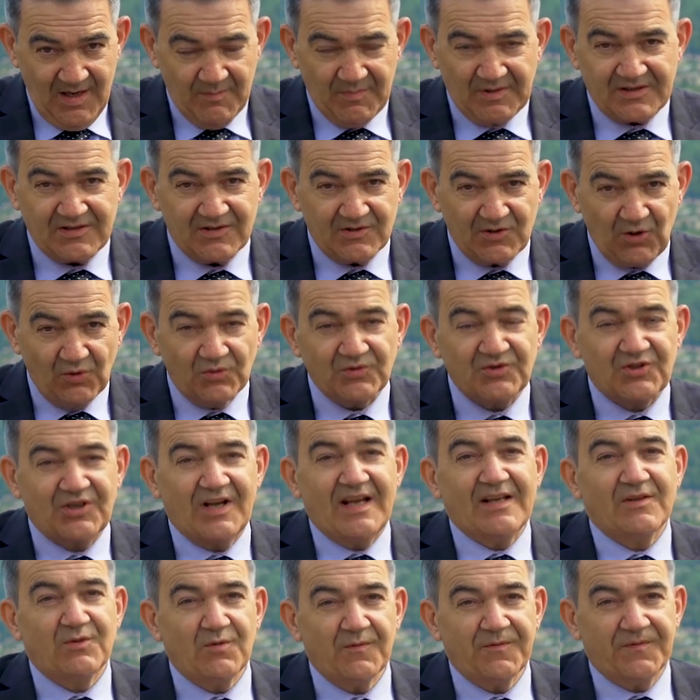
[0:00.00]
But don't
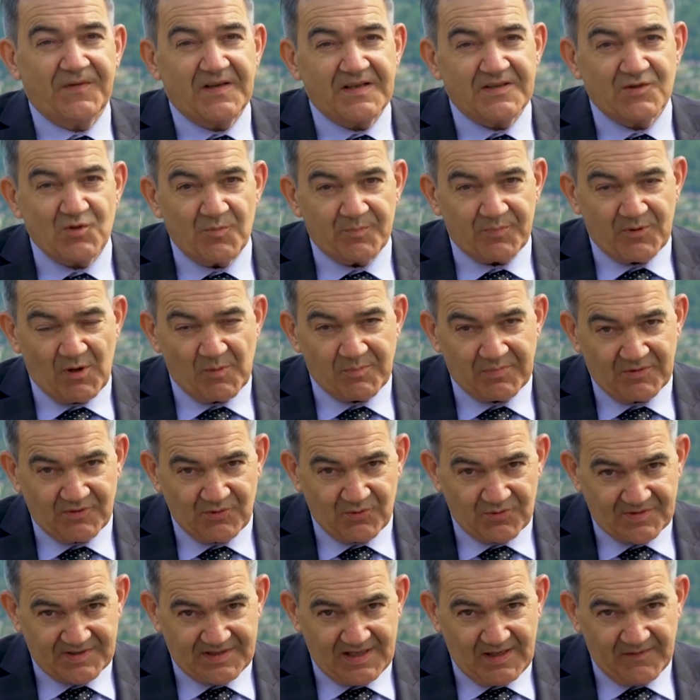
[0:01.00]
try to fix your problem
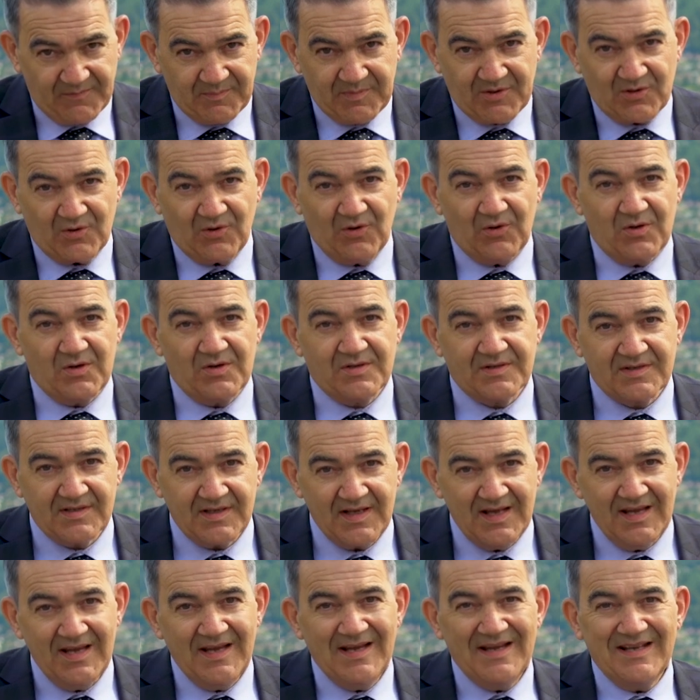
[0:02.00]
yourself, because
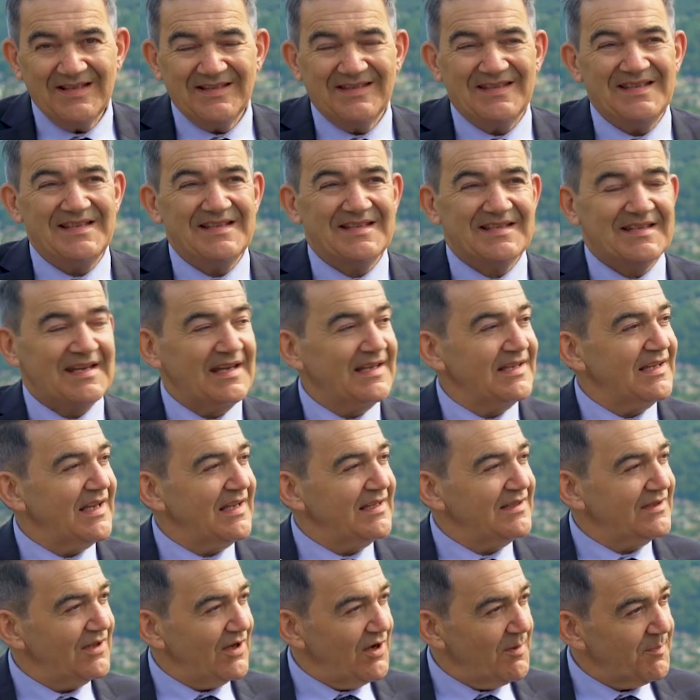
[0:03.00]
this can
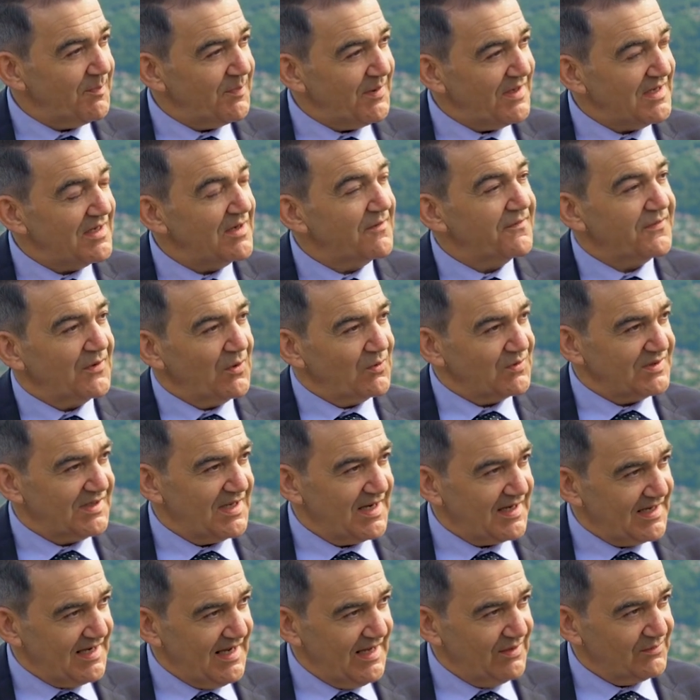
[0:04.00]
end up in a
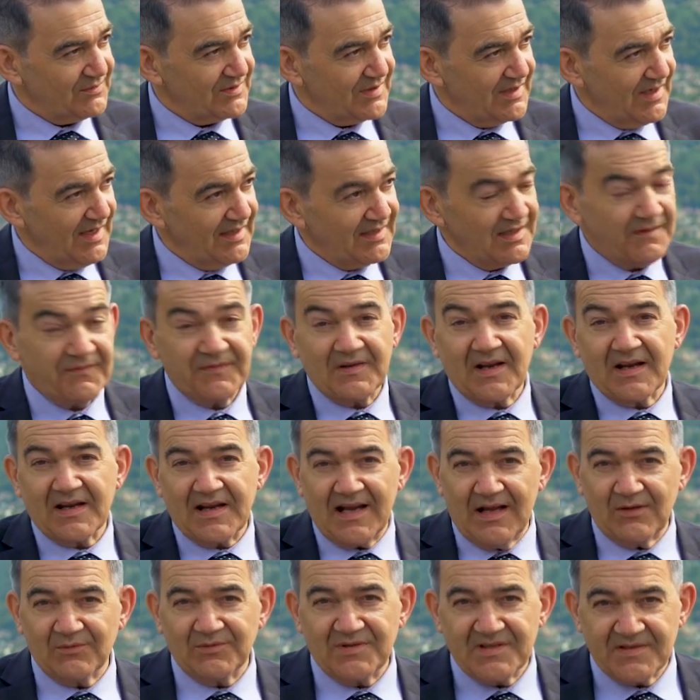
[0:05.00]
frozen account. And if an
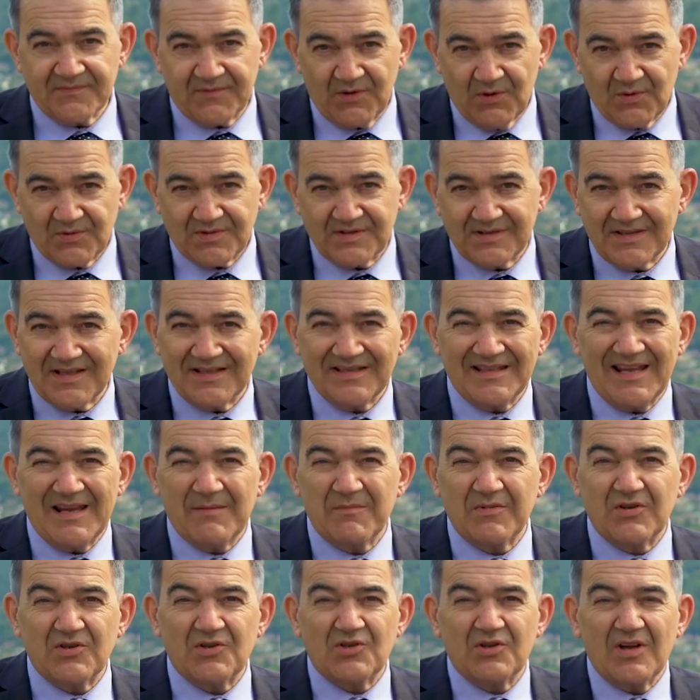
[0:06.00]
account is frozen, the
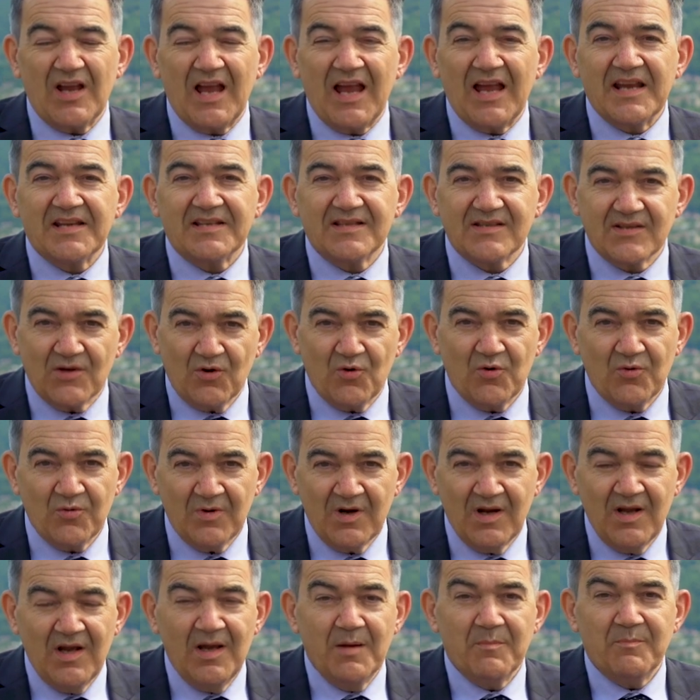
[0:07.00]
damage, I saw
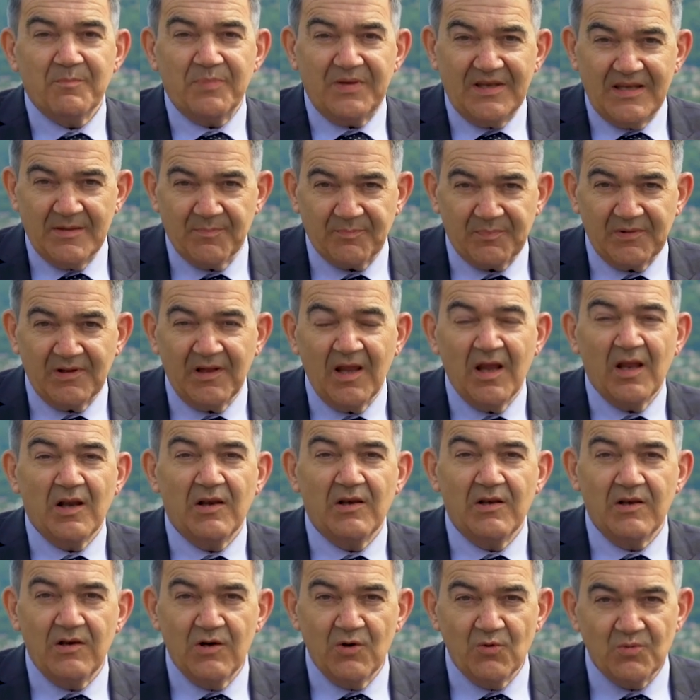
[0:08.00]
people
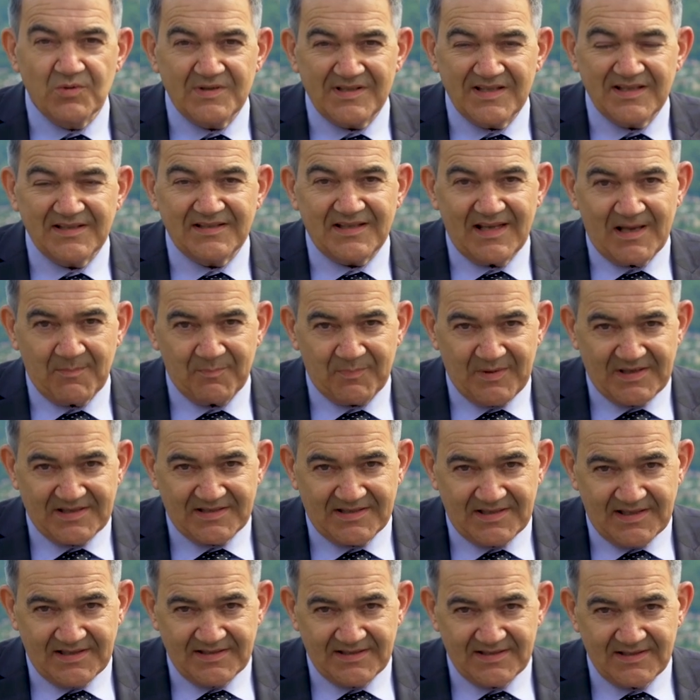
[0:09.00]
losing their
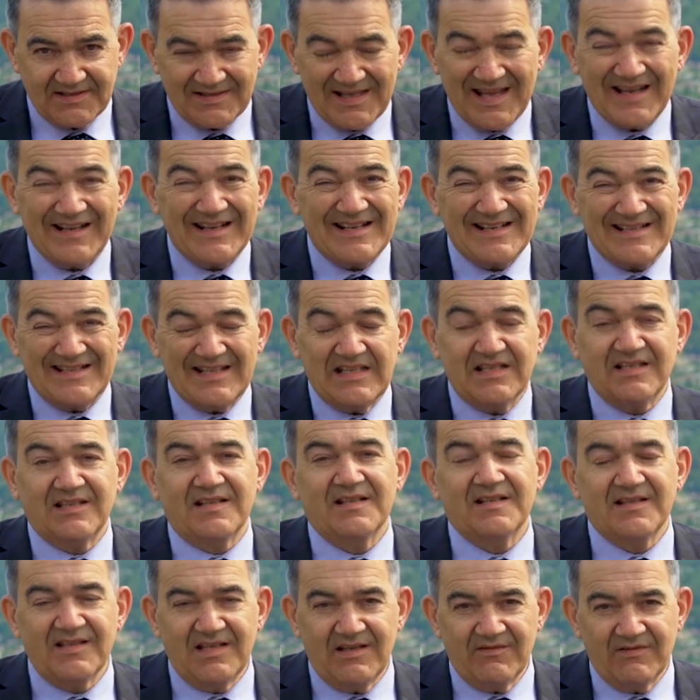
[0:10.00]
business, their
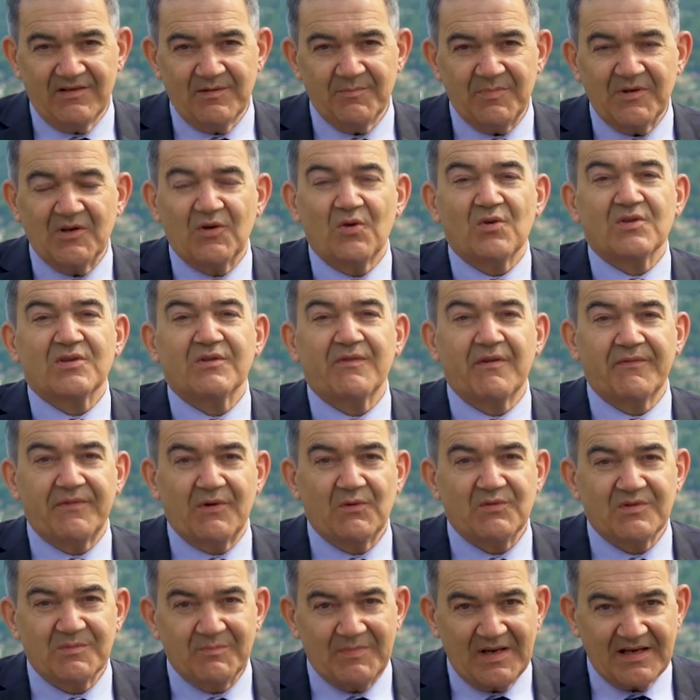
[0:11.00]
existence even, because of a
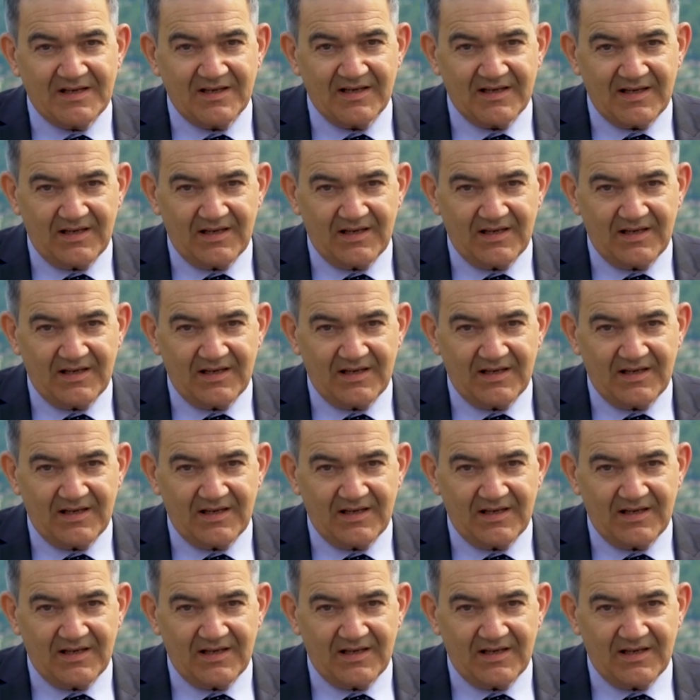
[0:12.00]
frozen bank